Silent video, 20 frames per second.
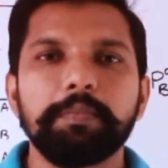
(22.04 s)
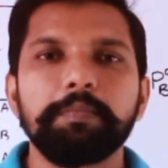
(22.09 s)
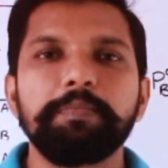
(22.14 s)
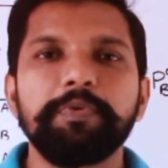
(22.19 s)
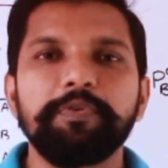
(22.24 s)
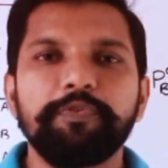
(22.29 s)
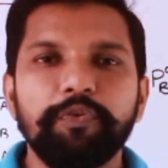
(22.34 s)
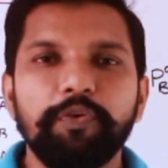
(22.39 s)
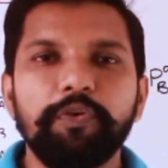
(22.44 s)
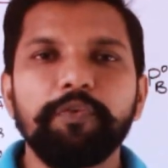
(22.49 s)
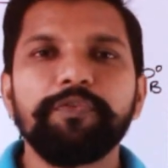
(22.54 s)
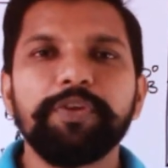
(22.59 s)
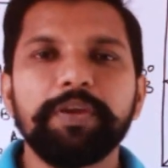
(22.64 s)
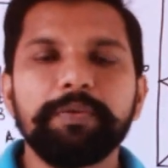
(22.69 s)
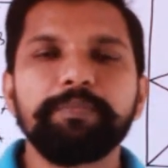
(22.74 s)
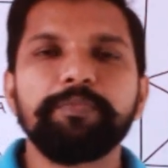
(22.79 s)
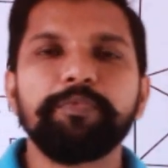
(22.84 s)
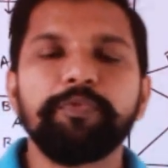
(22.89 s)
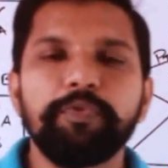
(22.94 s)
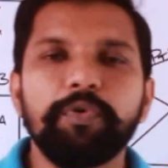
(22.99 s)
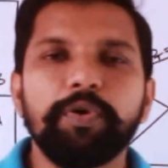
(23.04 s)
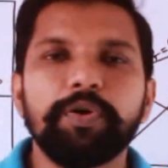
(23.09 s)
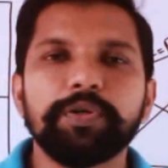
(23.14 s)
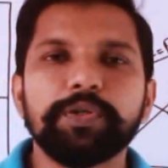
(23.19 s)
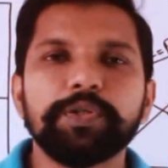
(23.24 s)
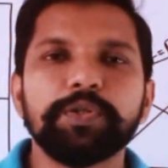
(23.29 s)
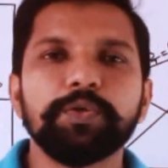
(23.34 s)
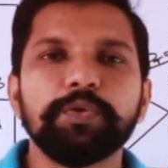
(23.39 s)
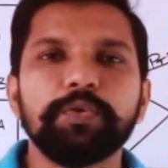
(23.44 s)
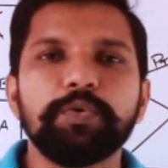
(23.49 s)
Before we move
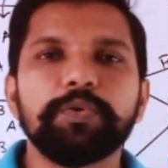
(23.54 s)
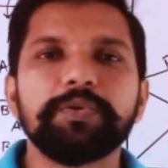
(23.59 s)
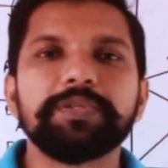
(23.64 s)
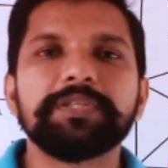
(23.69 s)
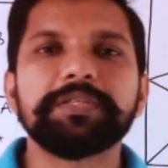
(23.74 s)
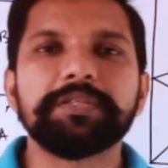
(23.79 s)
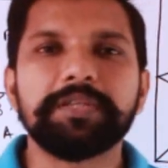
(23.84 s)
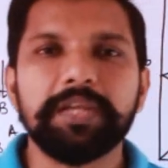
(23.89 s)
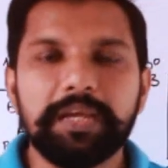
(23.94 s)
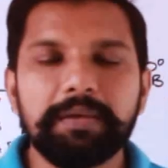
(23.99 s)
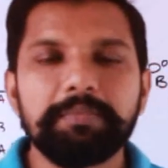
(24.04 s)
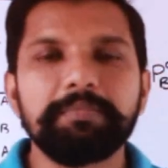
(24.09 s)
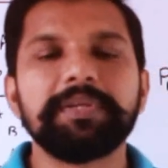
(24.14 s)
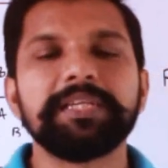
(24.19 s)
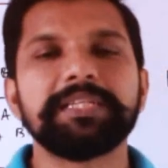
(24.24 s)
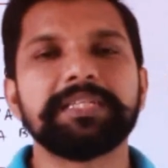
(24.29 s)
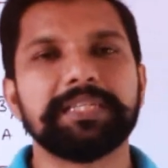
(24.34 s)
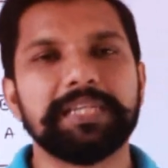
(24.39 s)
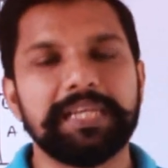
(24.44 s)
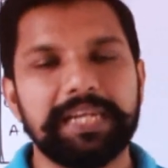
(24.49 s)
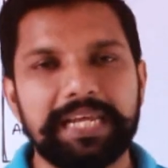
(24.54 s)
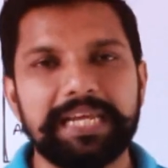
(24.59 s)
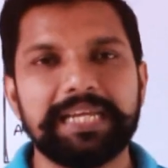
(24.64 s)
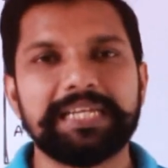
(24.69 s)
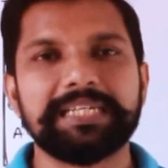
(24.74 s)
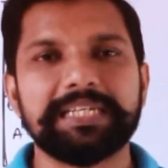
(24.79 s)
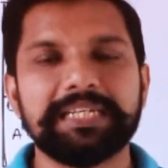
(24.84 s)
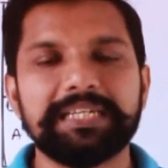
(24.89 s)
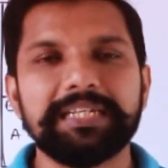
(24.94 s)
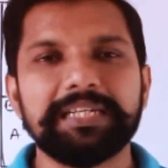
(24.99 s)
on to steam
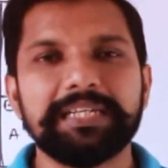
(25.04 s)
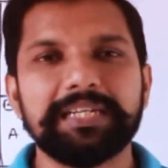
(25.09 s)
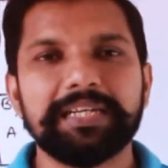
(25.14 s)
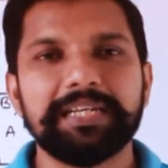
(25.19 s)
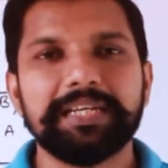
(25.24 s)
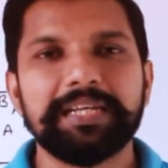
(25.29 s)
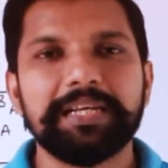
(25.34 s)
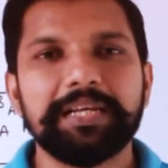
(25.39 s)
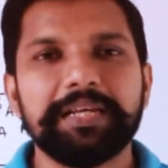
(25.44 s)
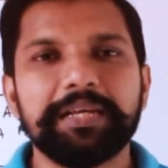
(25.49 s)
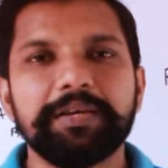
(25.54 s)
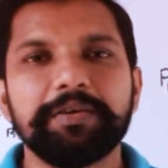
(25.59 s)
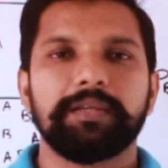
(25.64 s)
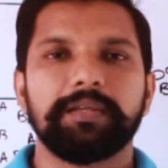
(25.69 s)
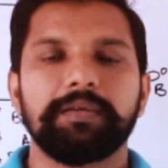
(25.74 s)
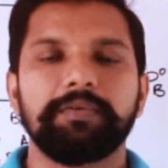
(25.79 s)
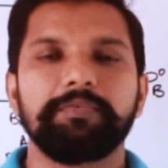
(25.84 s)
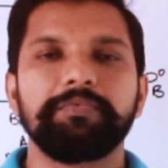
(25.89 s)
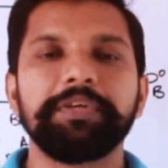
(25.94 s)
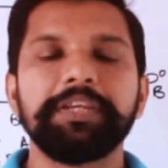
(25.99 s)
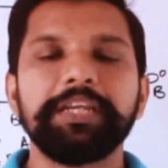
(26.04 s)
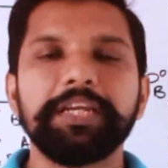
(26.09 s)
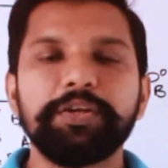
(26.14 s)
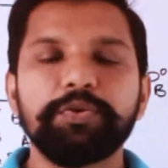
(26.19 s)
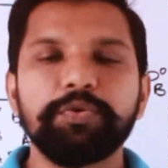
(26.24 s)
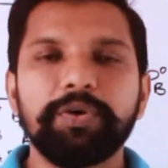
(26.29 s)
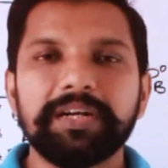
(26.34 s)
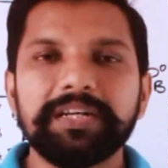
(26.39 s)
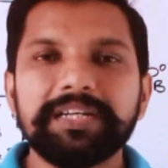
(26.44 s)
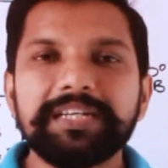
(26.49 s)
distillation, we need
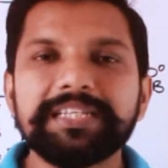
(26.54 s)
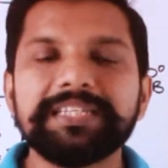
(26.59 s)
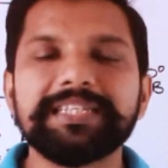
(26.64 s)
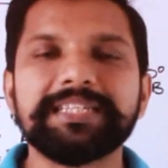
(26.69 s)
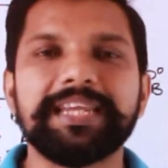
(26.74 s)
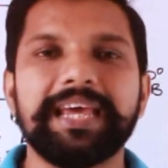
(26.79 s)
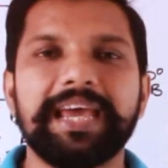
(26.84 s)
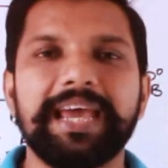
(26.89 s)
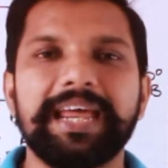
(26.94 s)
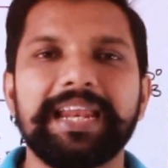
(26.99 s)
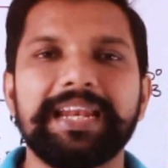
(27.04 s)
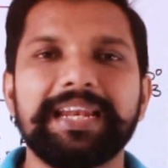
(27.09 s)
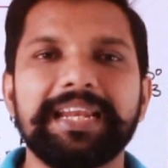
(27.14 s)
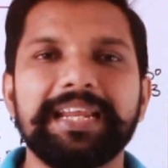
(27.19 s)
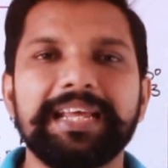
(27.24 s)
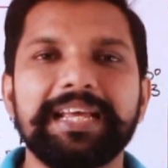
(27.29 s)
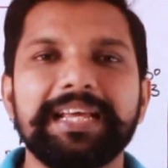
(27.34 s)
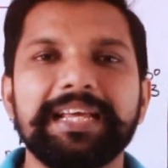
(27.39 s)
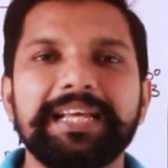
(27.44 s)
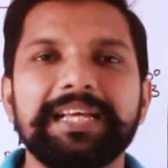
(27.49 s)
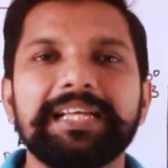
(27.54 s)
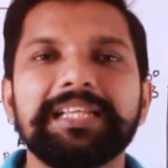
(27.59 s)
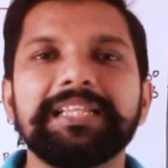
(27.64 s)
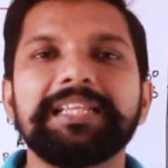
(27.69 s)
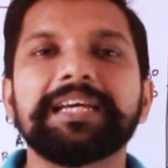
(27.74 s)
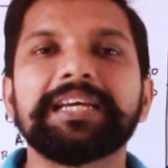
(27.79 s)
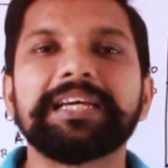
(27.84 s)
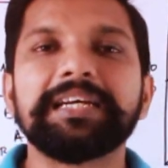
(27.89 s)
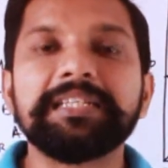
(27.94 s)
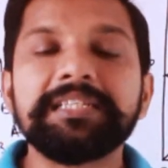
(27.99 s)
to understand
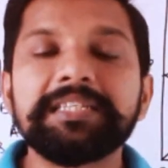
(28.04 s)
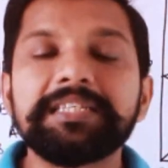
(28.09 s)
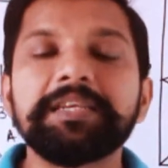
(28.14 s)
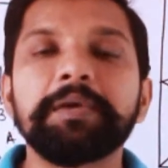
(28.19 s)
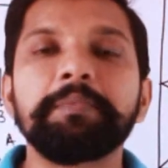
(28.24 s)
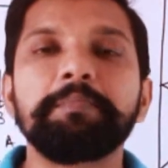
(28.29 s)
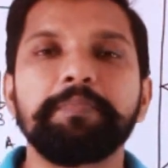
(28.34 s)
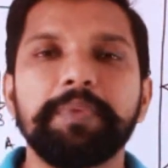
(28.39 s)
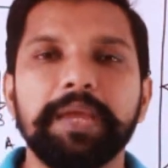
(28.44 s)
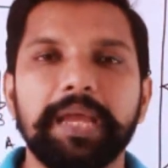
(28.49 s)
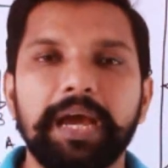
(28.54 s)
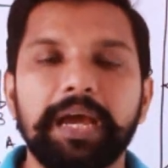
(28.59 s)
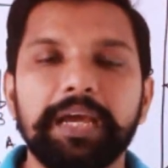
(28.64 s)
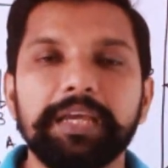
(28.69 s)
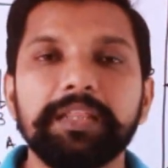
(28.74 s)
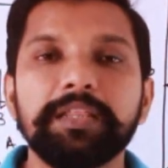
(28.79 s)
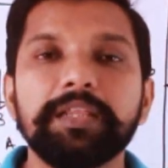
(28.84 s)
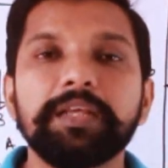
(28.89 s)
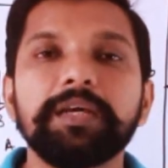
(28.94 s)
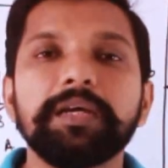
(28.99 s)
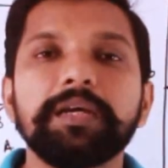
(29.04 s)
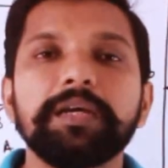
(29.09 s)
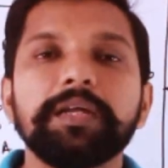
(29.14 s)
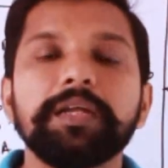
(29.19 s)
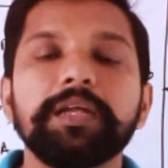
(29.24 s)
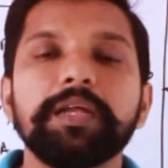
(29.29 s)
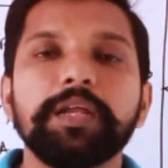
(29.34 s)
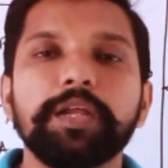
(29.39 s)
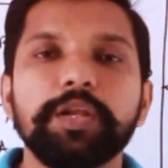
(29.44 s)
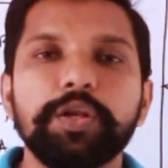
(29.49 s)
the concept behind
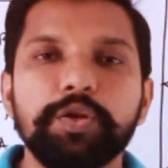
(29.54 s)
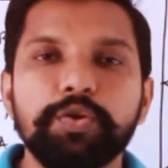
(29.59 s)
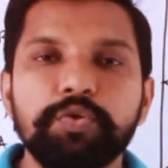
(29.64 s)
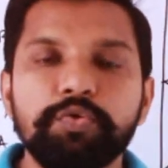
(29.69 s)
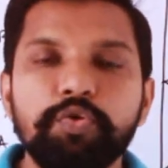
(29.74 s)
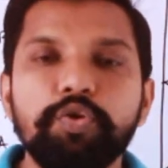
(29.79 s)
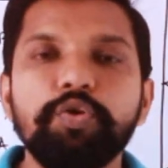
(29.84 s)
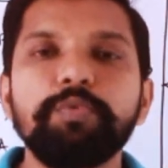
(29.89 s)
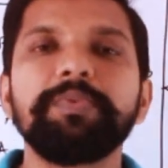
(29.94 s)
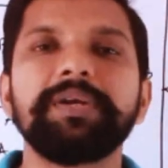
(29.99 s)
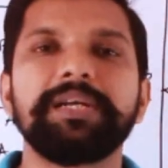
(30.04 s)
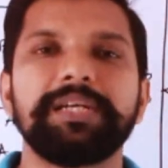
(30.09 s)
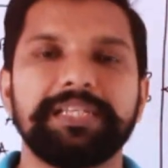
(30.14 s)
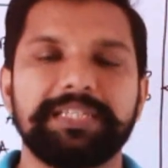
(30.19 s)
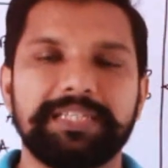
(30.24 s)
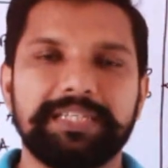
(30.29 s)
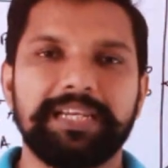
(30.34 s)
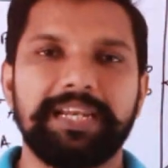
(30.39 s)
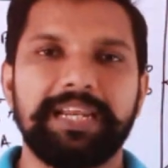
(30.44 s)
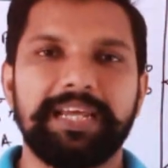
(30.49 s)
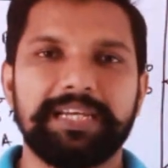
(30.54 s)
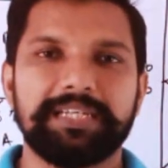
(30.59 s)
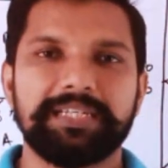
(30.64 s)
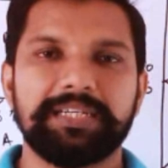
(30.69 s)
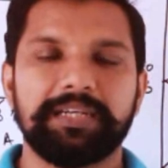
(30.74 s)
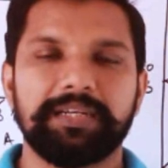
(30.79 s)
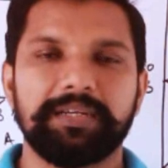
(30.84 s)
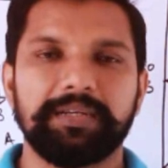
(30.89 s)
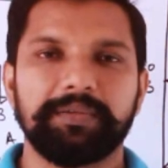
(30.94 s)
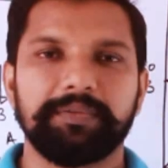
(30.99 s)
the normal
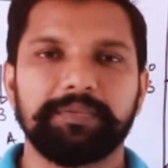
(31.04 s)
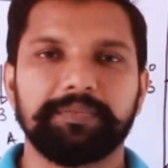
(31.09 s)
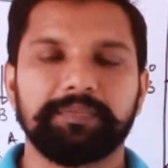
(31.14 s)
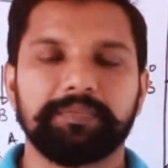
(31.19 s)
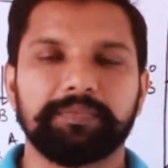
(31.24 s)
distillation.